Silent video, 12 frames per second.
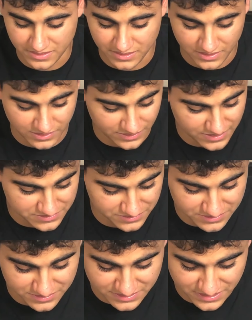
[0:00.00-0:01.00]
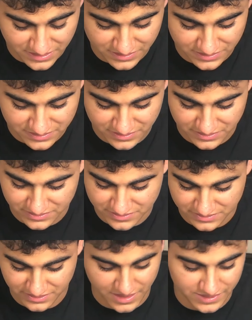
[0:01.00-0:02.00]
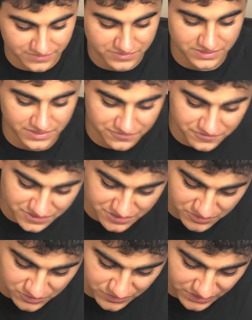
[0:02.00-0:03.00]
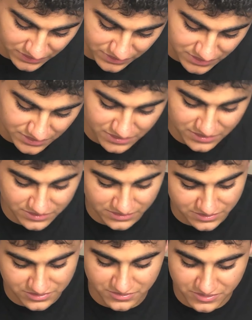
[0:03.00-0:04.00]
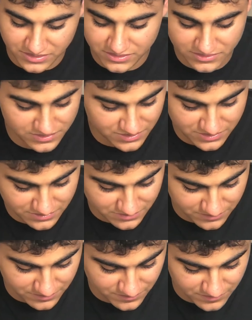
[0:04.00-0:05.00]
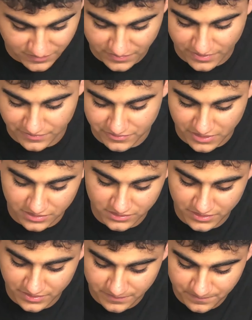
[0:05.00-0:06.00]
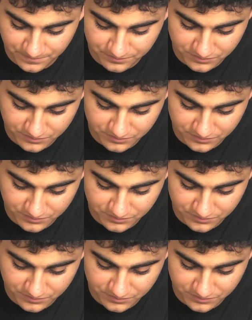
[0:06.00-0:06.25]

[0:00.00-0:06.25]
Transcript: And as you can see, this is kind of the difference between the screens of all of them.